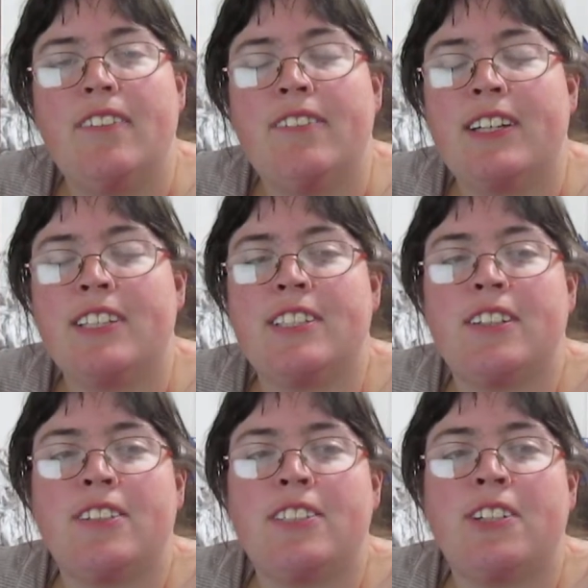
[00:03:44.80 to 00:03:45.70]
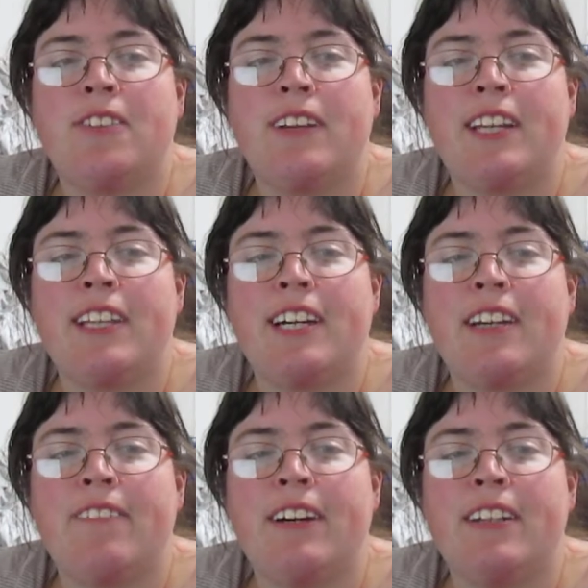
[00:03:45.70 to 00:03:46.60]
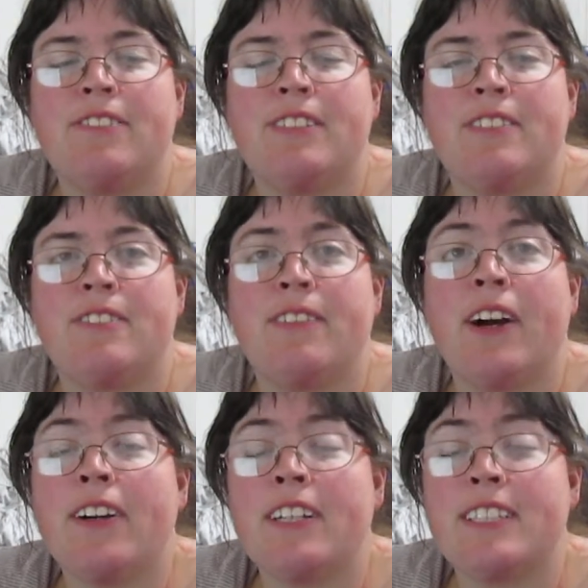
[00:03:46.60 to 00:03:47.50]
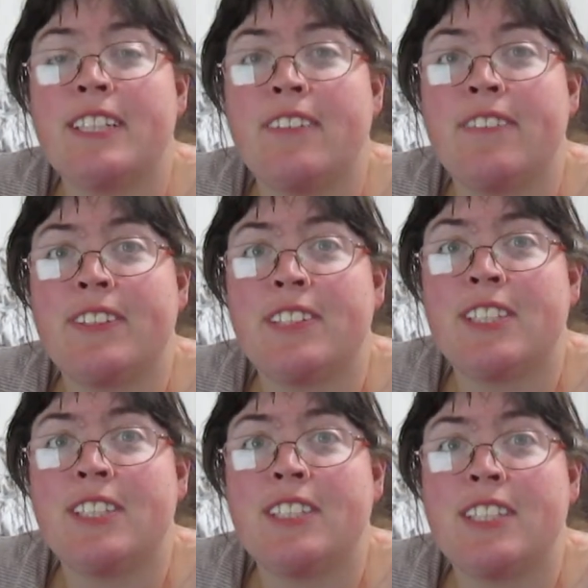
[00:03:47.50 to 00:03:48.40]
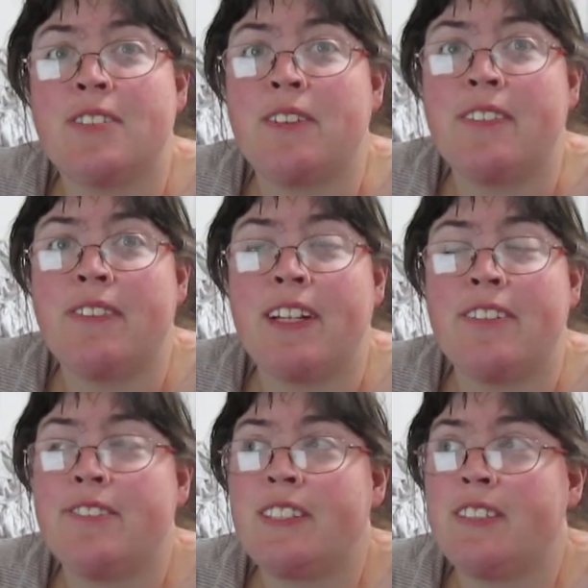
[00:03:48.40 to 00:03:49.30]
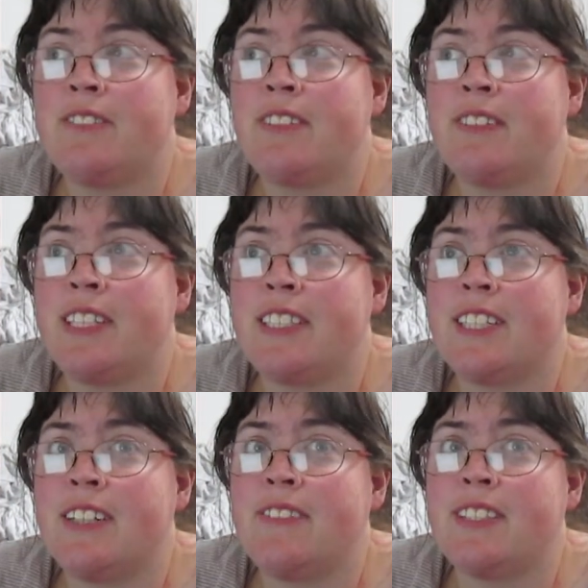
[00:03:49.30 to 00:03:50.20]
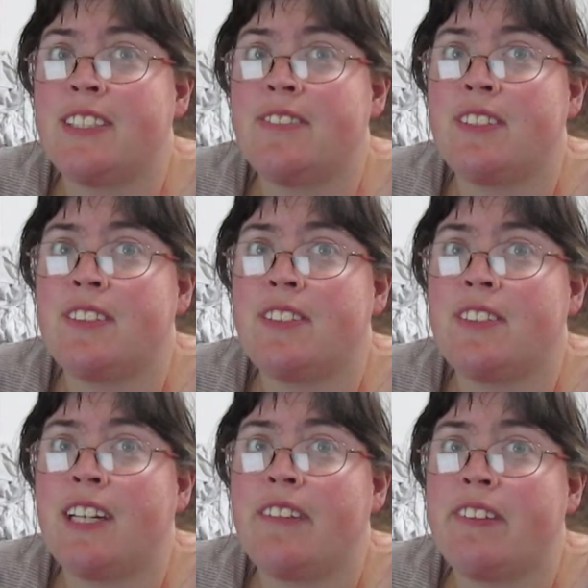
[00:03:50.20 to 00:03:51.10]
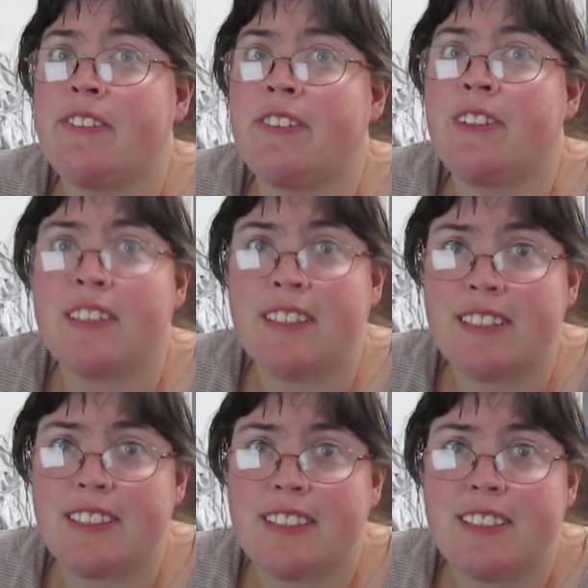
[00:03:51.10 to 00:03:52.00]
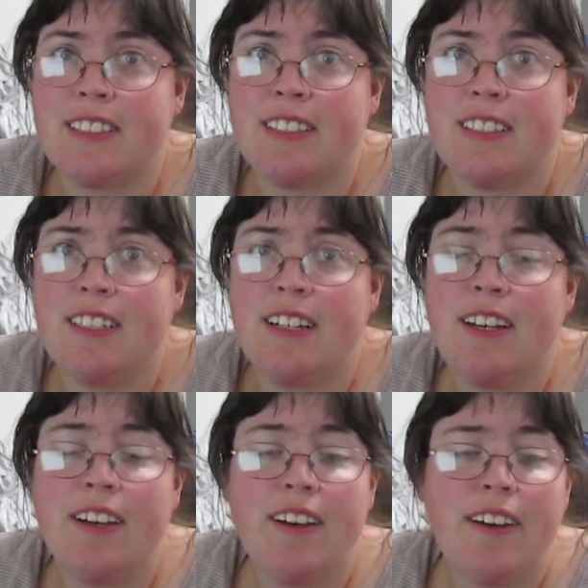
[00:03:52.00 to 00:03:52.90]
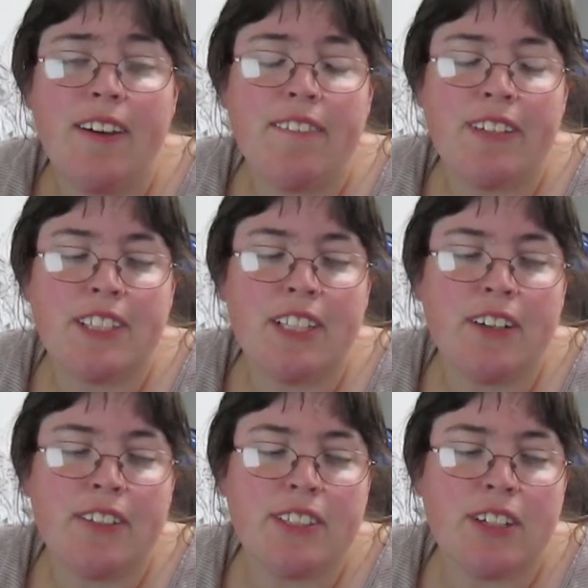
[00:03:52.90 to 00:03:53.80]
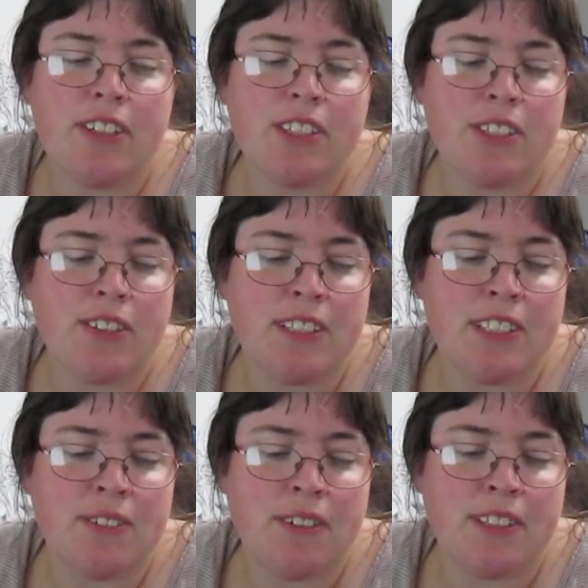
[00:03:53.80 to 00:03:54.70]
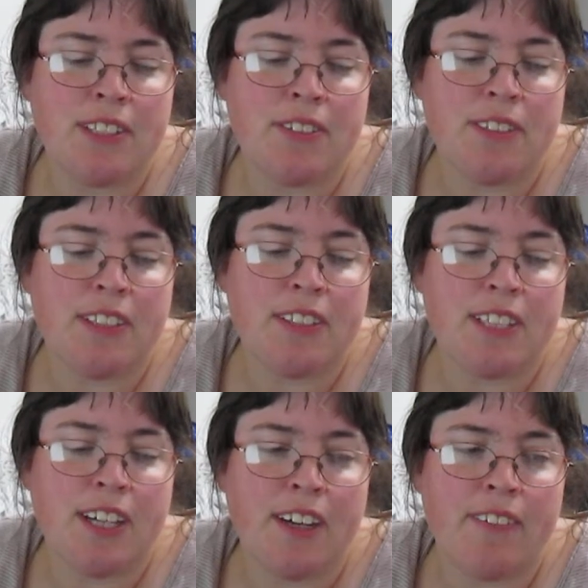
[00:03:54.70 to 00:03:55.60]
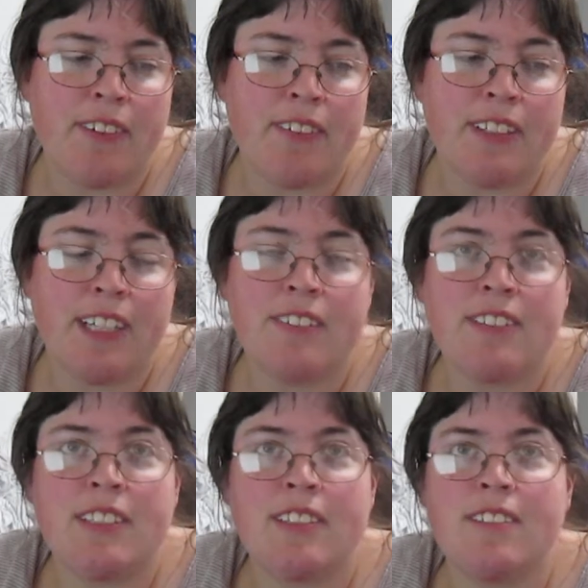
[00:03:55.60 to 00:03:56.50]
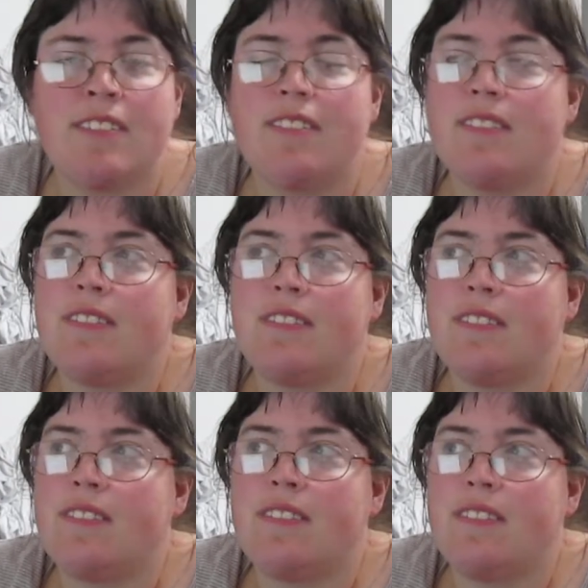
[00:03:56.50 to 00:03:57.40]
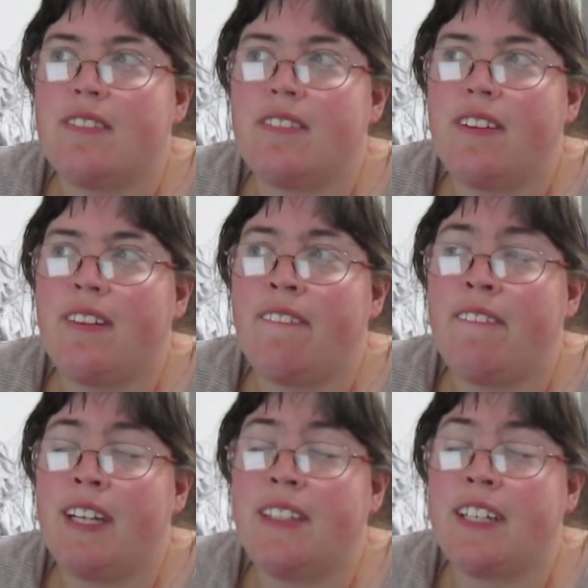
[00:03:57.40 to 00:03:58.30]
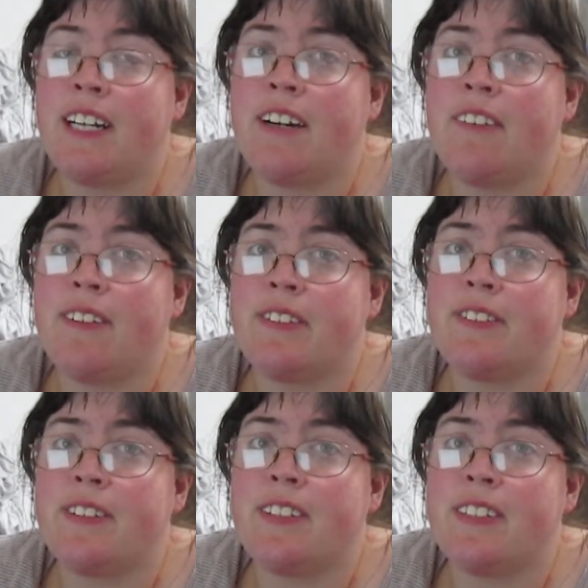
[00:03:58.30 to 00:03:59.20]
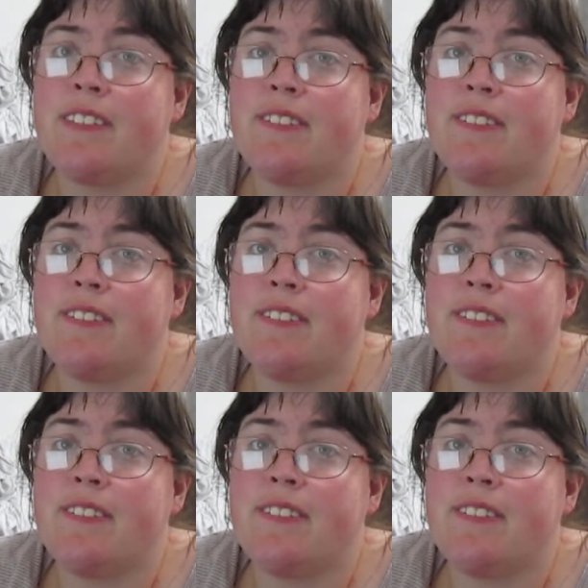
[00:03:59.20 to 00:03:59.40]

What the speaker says: Because there are so many that can benefit from our example, just as we benefited from the examples of those who came before us. But you know, it's our choice what we do with our time, but we'll have to be held accountable for it.